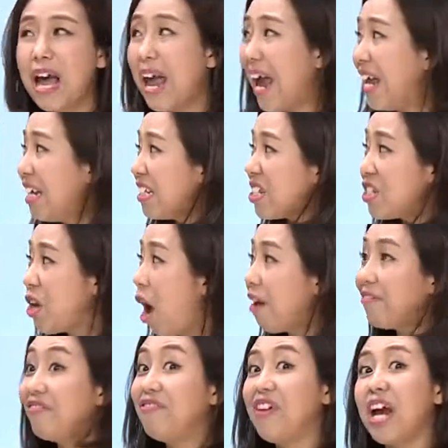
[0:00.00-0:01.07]
and it's not
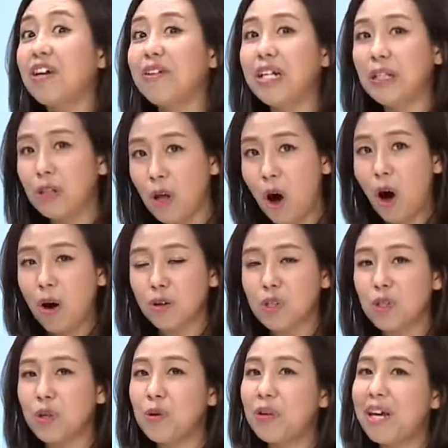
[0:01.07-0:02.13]
very long,
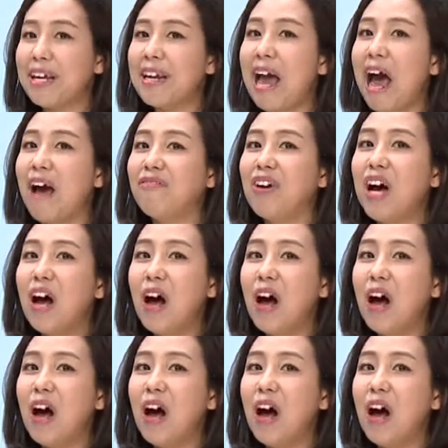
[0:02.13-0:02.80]
so you can have